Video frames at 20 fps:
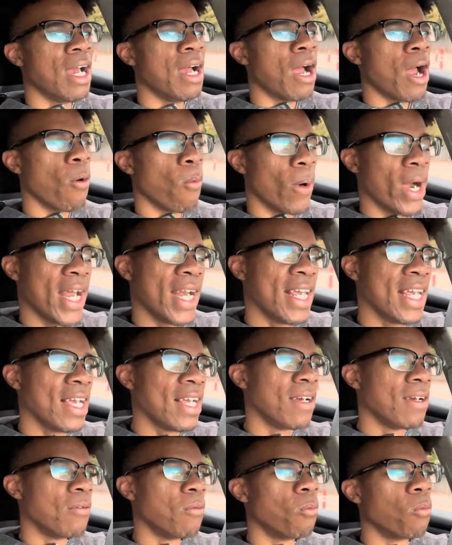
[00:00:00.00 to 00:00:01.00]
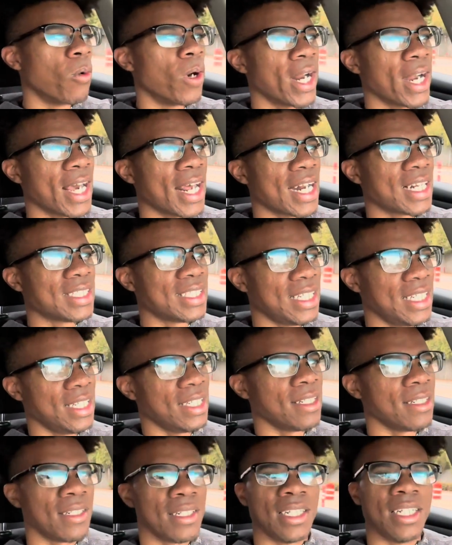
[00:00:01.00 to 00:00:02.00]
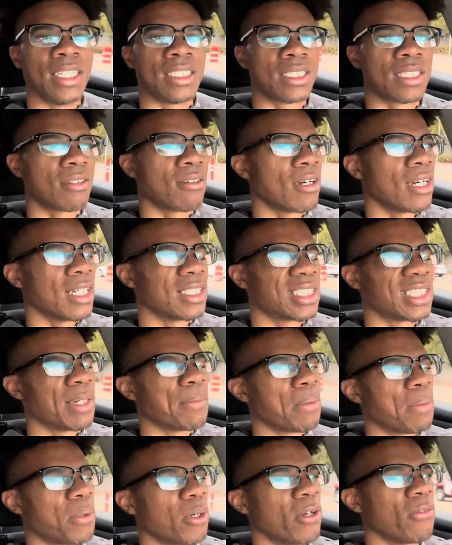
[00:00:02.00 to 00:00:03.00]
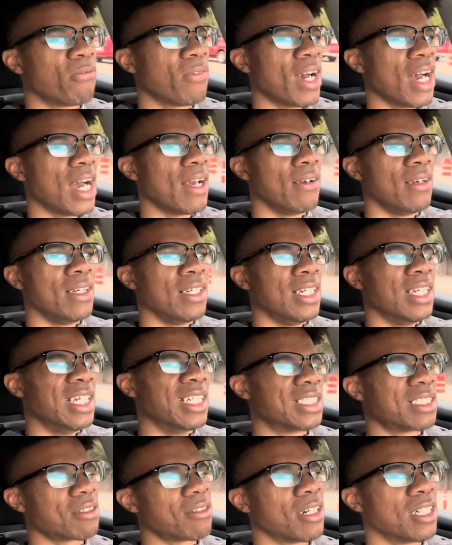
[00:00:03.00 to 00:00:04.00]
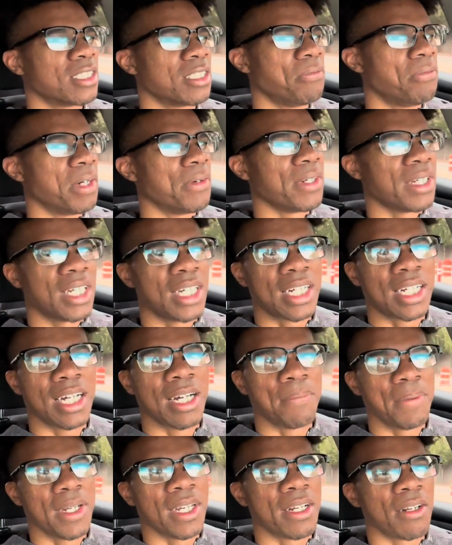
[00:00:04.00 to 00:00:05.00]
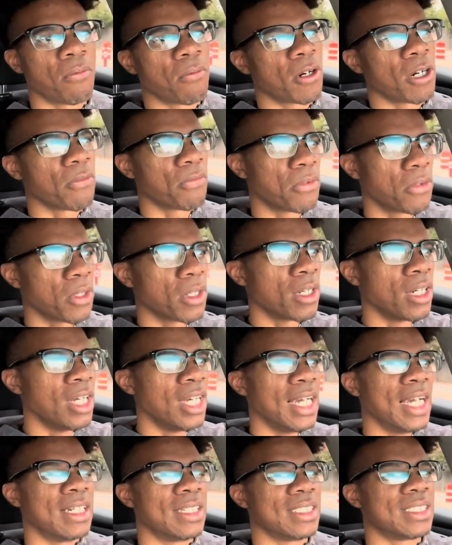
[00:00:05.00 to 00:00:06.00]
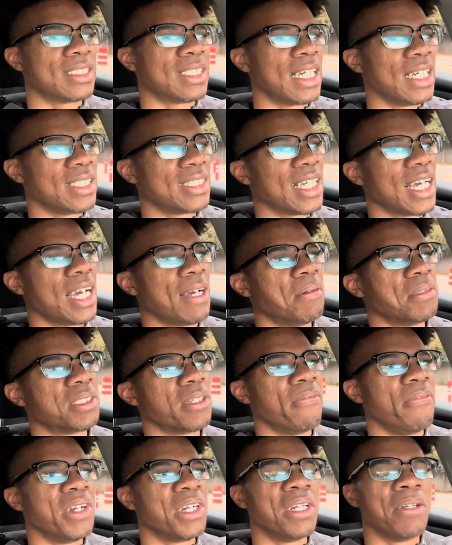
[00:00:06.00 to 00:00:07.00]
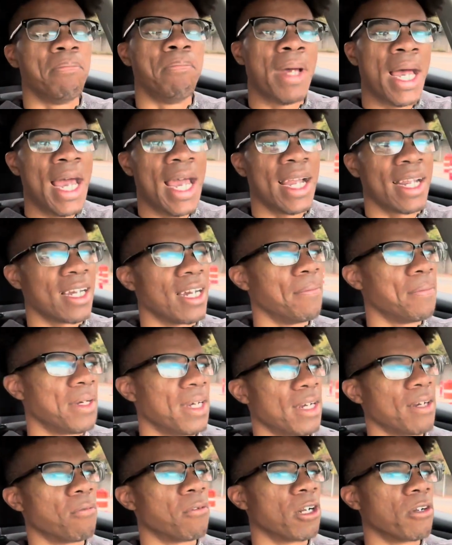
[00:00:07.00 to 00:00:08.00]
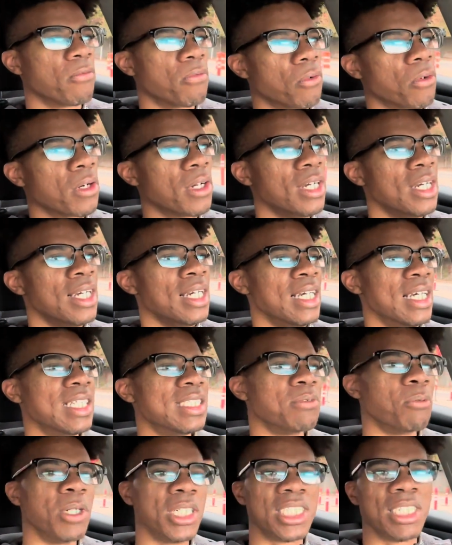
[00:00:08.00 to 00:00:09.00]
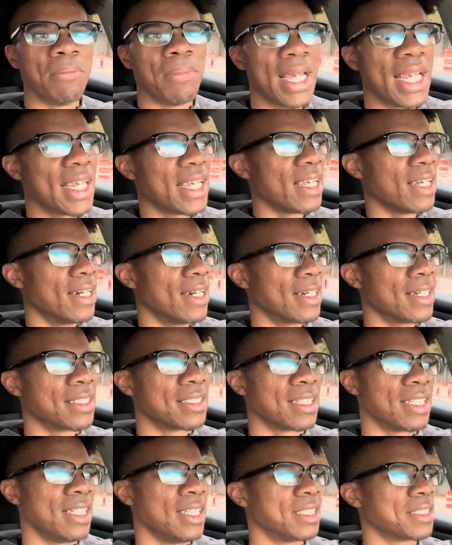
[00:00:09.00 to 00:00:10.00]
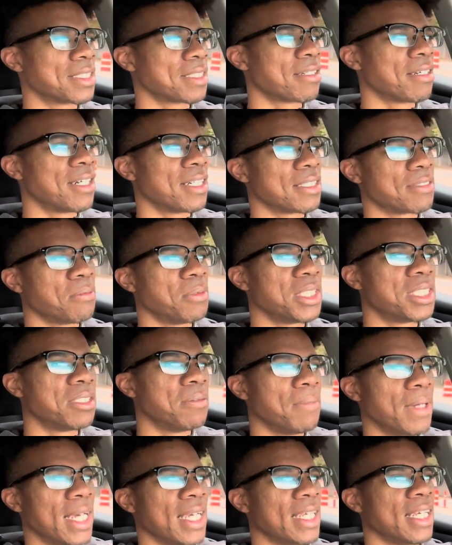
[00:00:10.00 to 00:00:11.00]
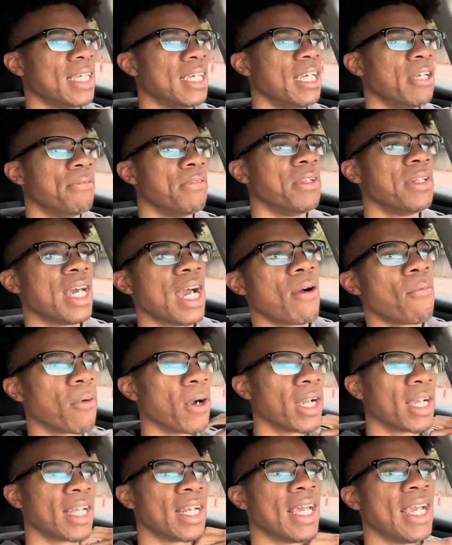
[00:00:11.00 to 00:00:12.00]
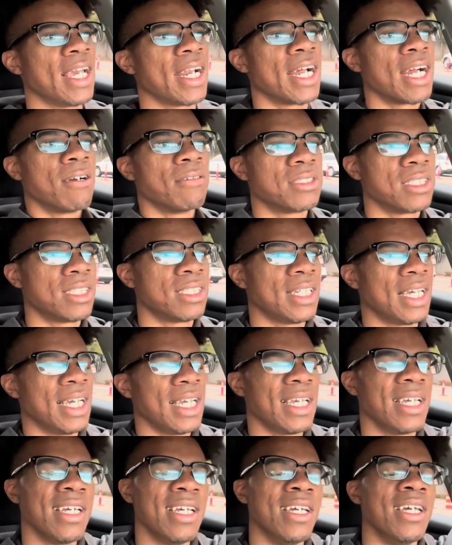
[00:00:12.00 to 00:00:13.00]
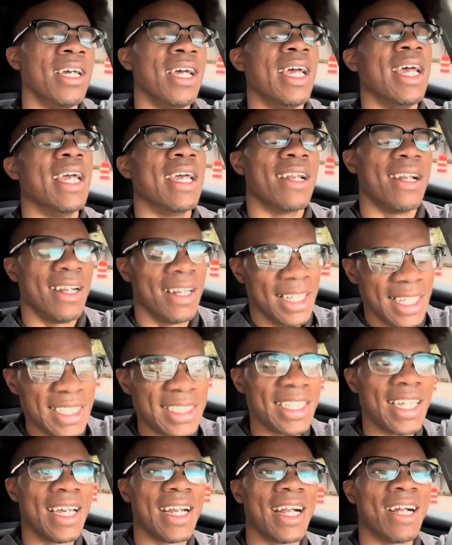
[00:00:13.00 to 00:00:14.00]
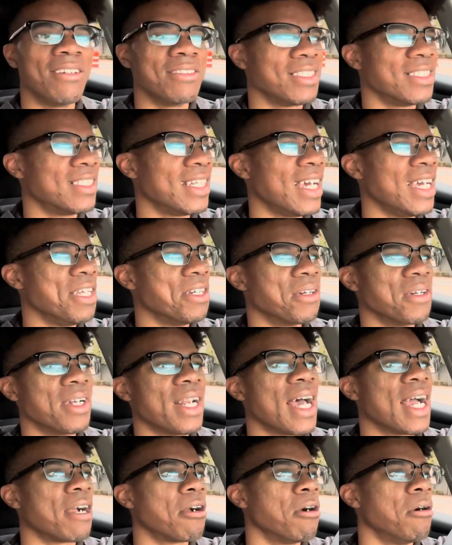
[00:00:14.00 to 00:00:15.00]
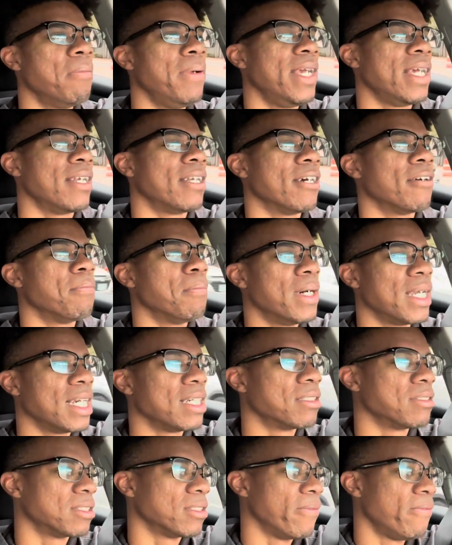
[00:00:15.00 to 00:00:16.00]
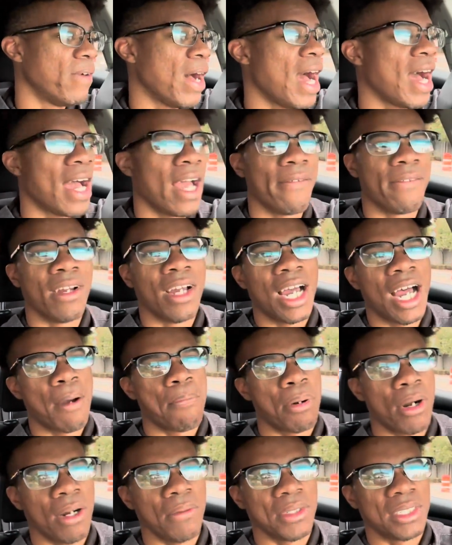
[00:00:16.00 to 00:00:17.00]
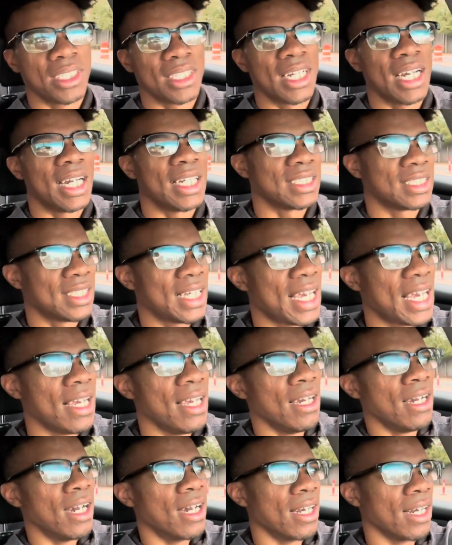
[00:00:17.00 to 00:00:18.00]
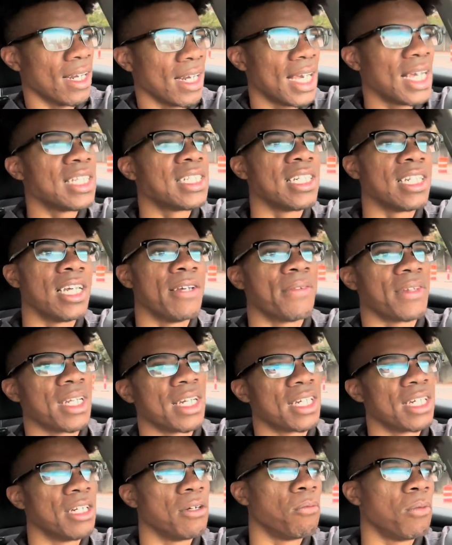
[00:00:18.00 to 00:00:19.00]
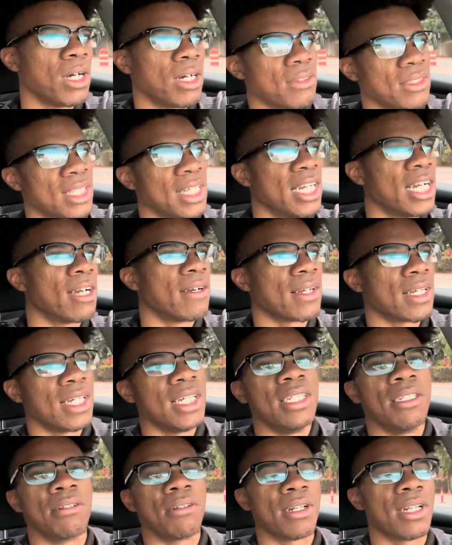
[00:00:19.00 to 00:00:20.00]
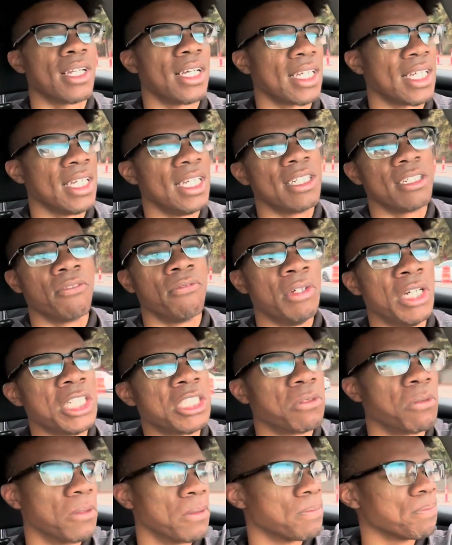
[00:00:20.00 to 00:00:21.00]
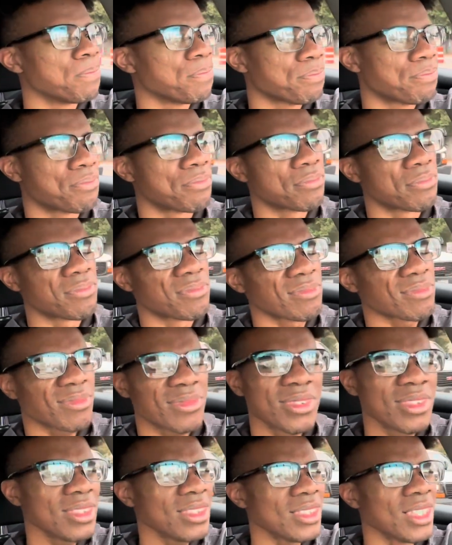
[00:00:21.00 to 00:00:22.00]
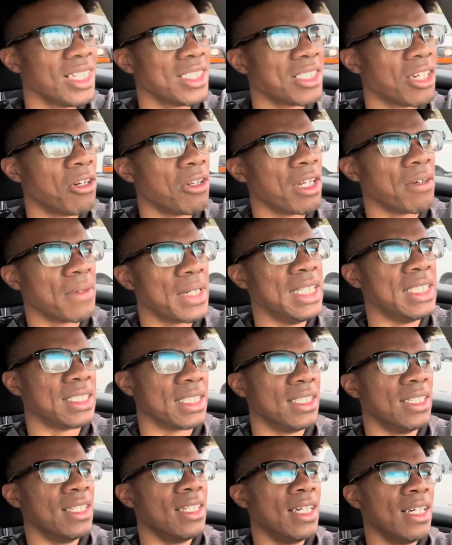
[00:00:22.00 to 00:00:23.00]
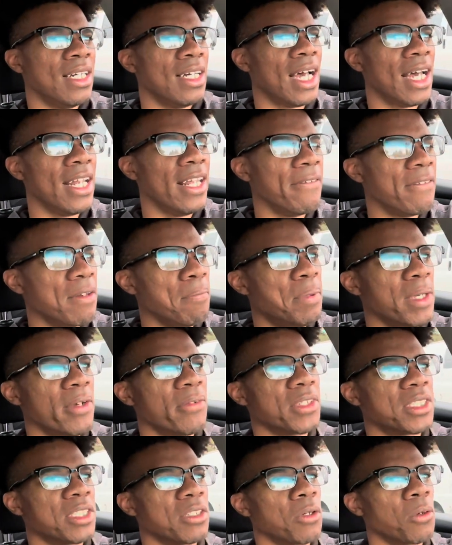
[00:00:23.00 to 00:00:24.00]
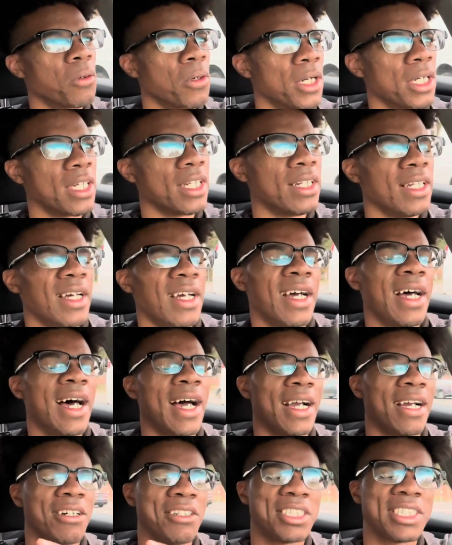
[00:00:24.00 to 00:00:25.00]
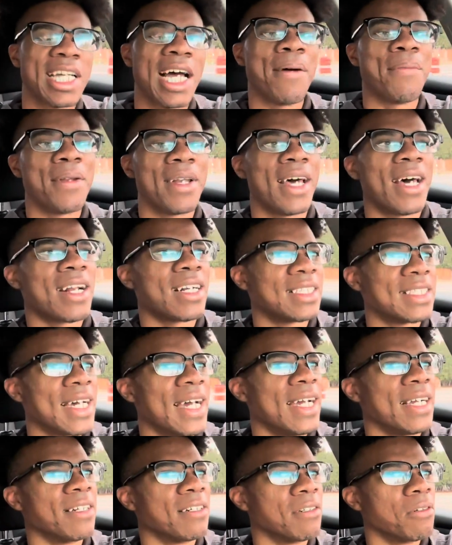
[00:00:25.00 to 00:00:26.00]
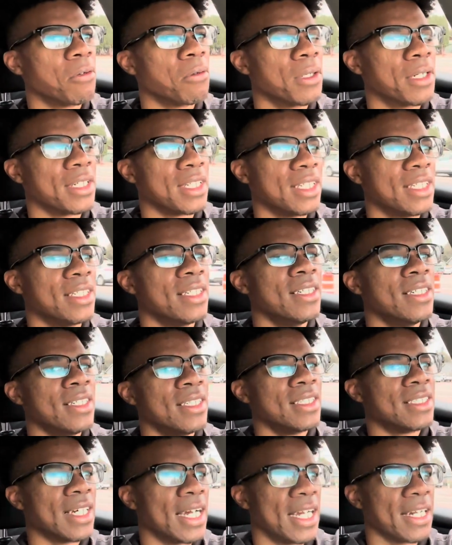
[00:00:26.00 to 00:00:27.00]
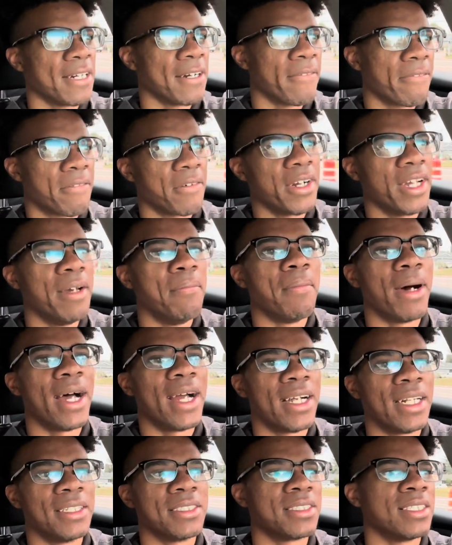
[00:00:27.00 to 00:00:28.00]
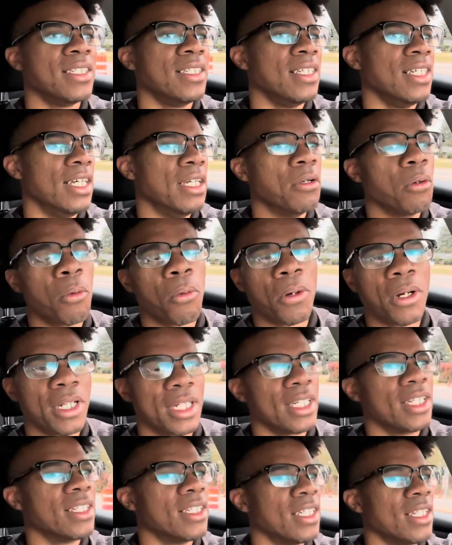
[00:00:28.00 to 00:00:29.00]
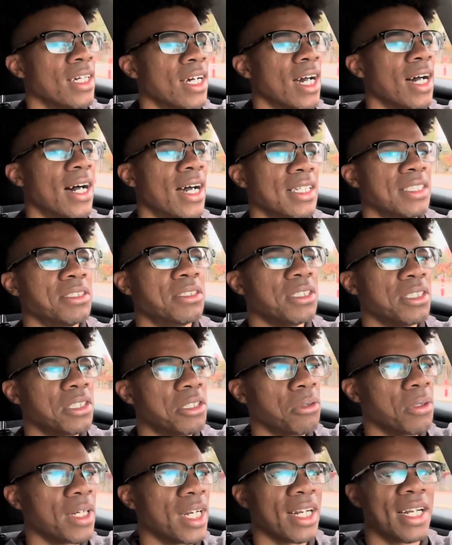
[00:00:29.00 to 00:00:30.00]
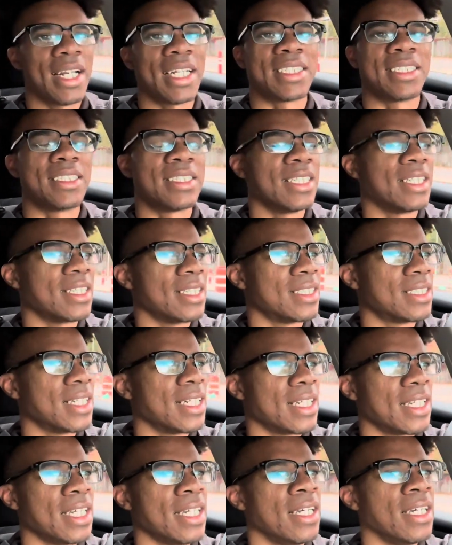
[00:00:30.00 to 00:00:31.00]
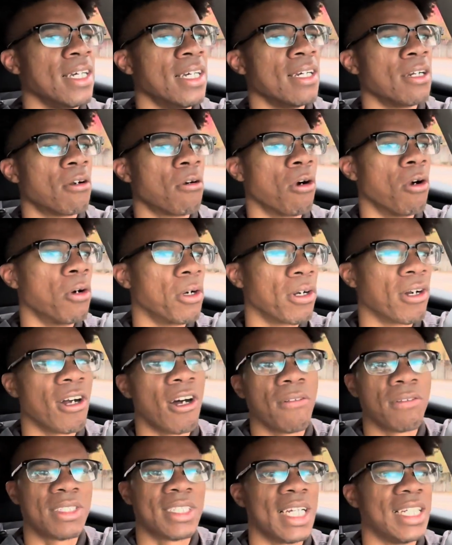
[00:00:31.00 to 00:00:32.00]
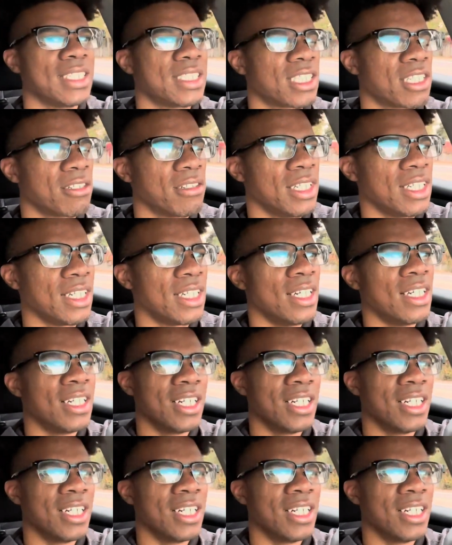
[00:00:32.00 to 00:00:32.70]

A rating, 1 out of 10. Instacart is 7.5. Instacart is a very good company to work for. At the same time, it's a very bad company to work for. It's what you make it, honestly. Instacart is what you make it. If you're not working 8 hours a day, at least 8 hours a day, you're not going to make enough money to survive. I promise you guys that. Unless you live in a good, wealthy area and you're a lucky individual. That's the only reason. I live in Beaverton, Oregon. I go shopping out of Tigard, Oregon, Tigard Fred Myers in Oregon. I used to do it in Lexington, Kentucky, Kroger off Taste Creek.